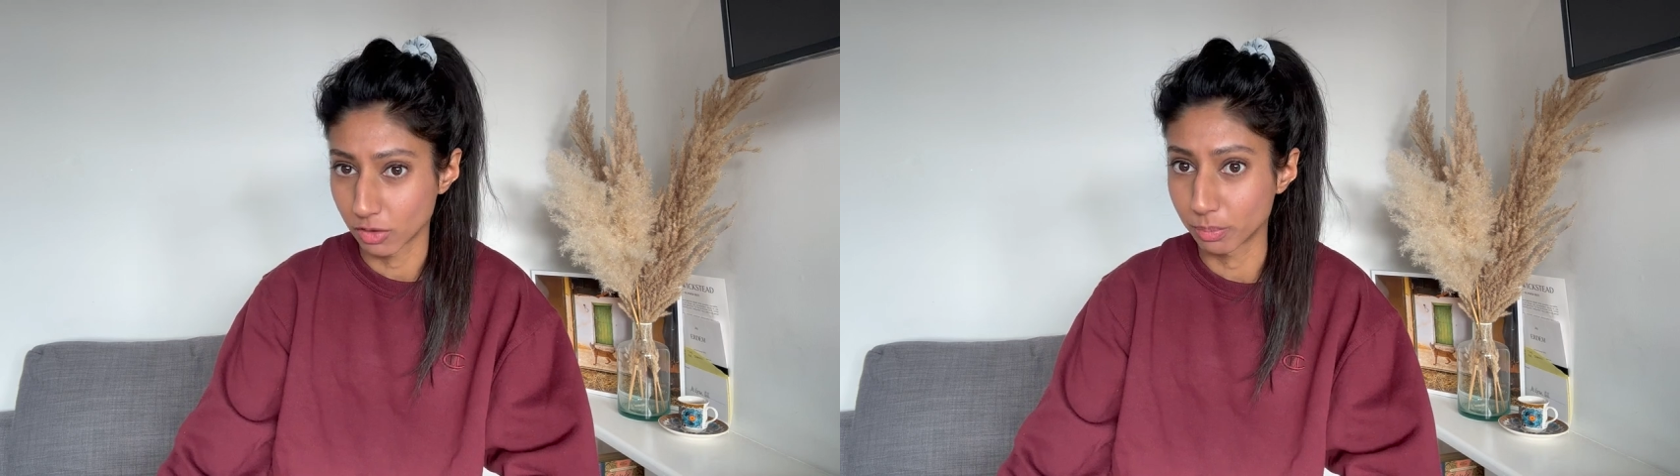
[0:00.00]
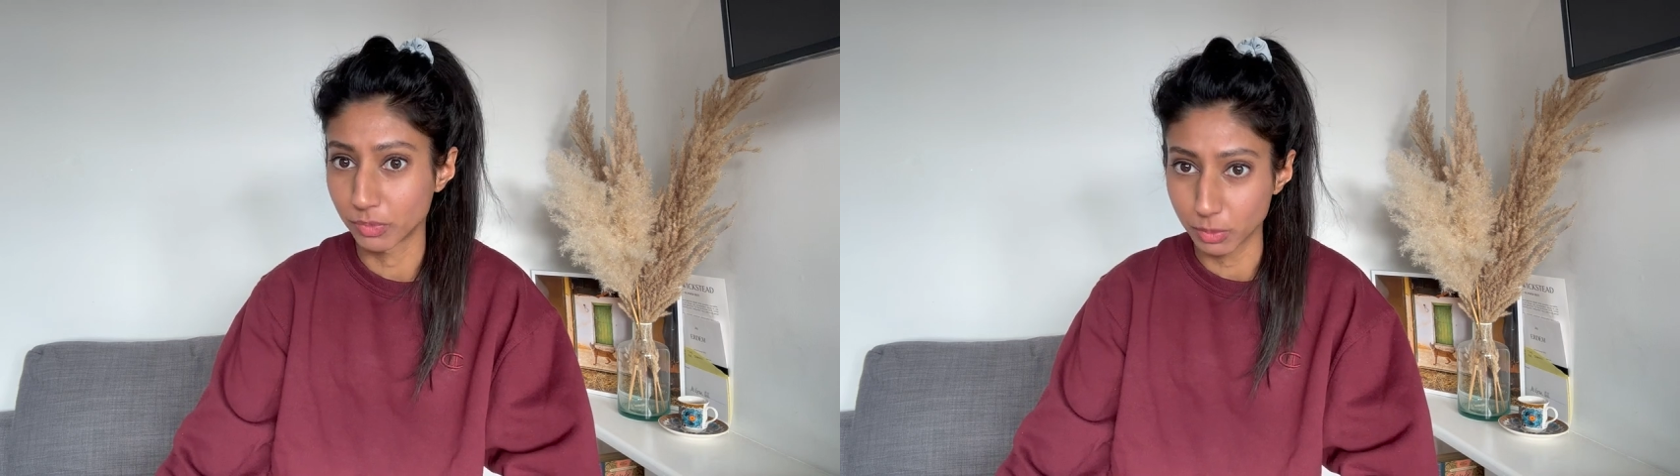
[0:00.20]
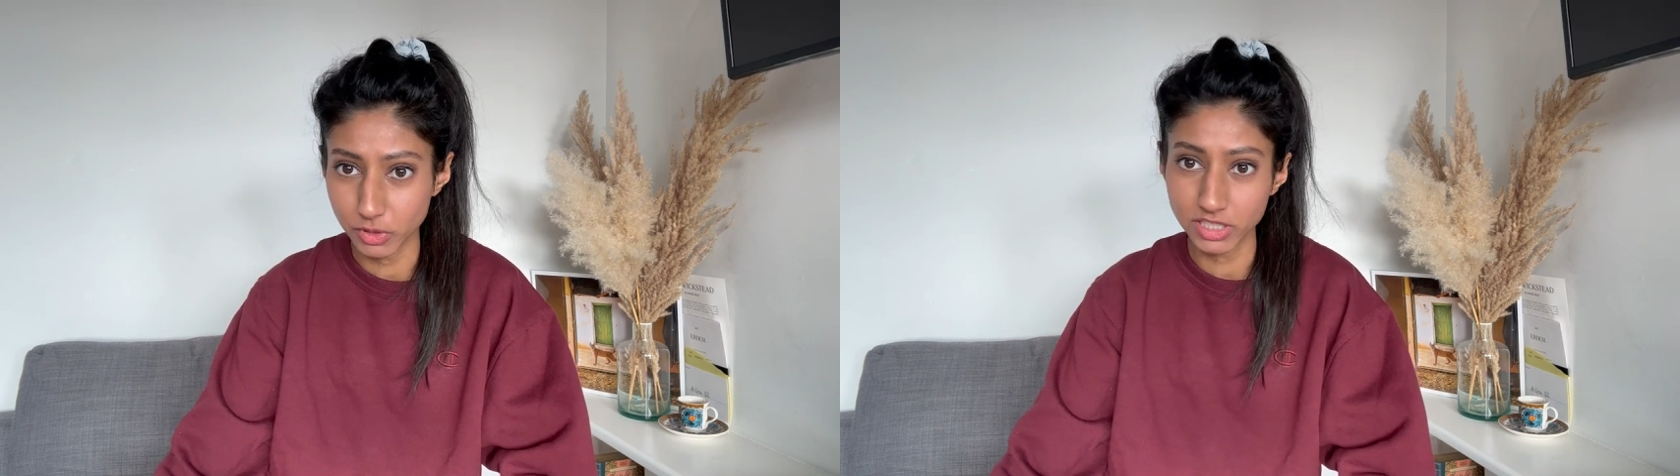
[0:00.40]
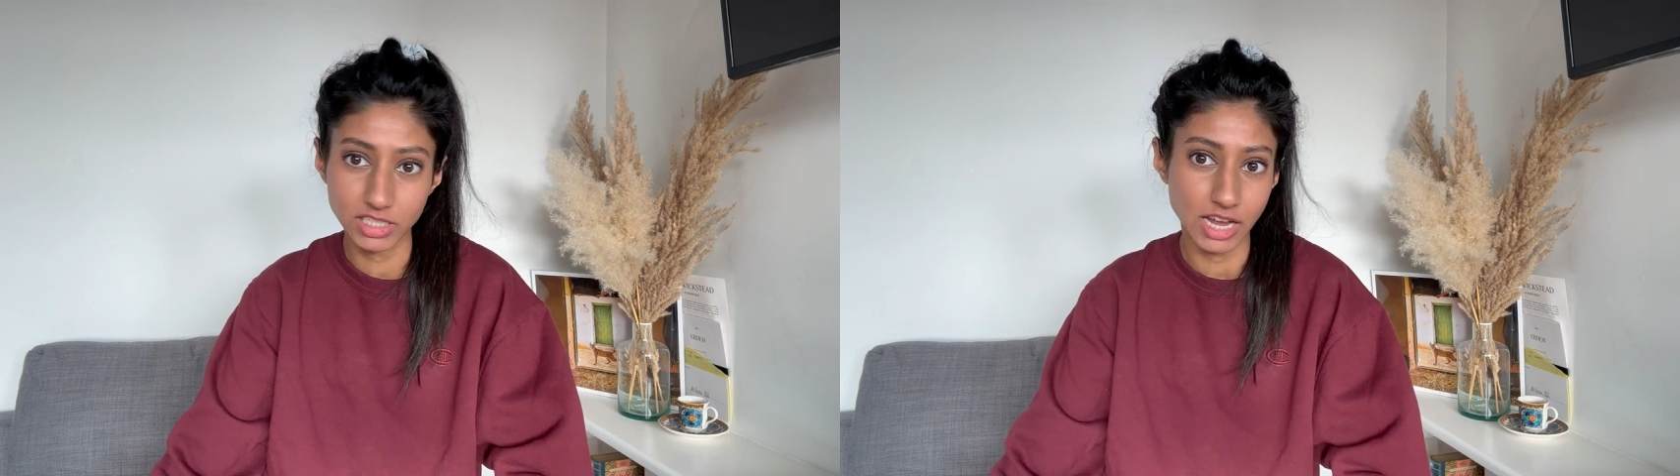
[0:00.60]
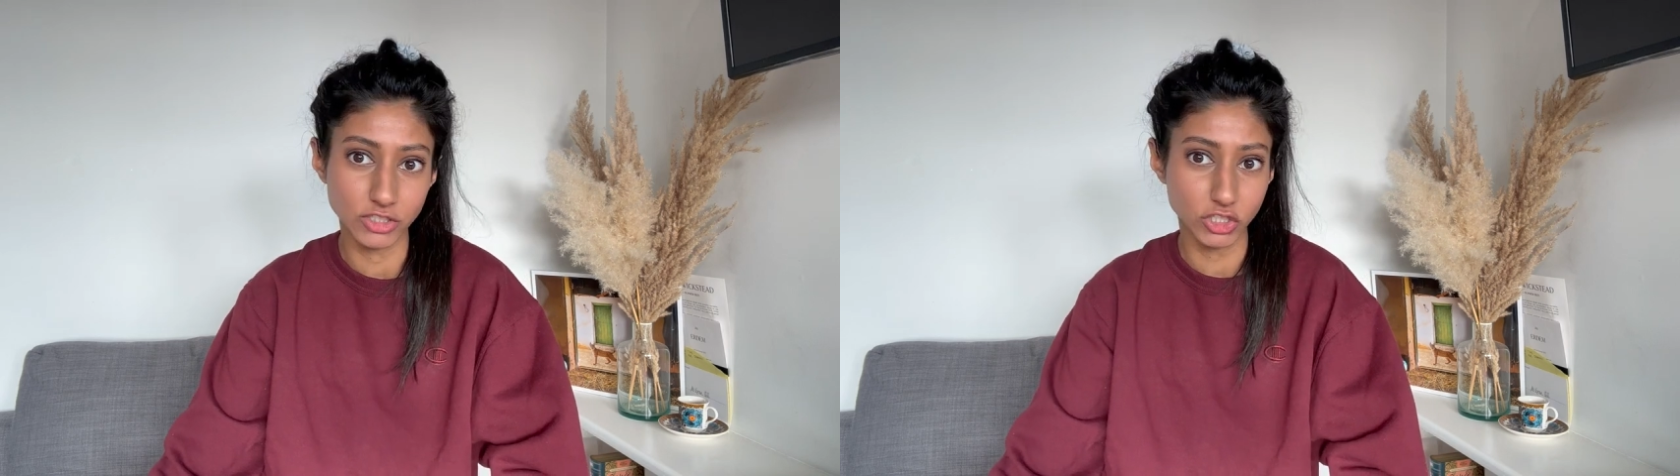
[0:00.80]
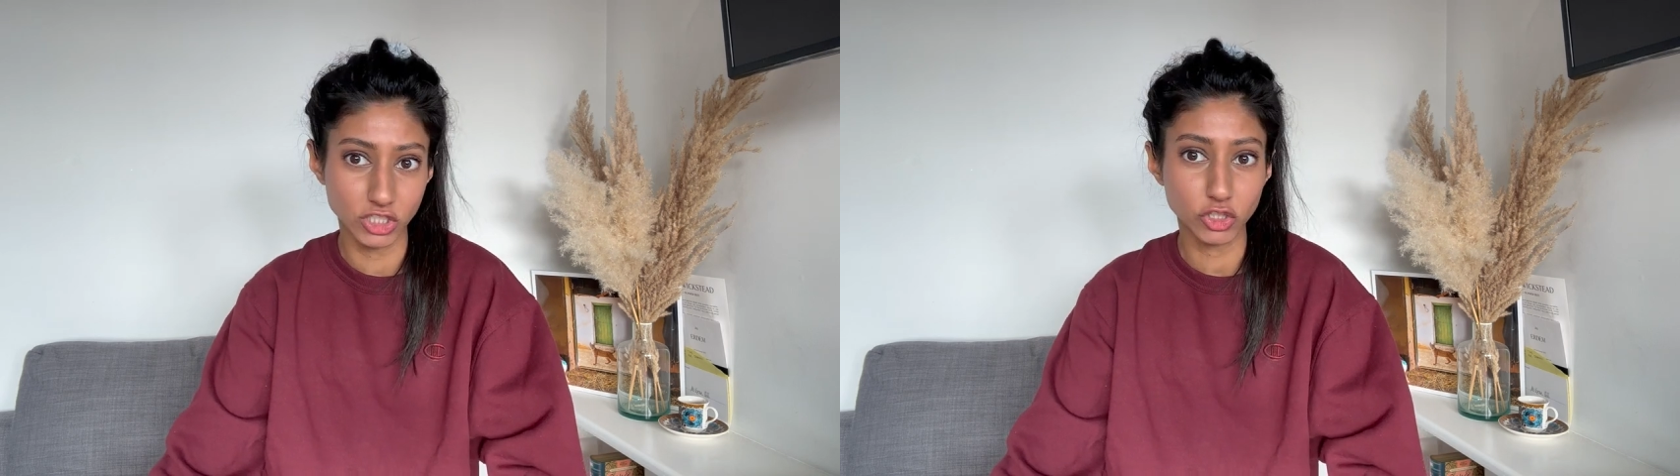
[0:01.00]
The, the book is she's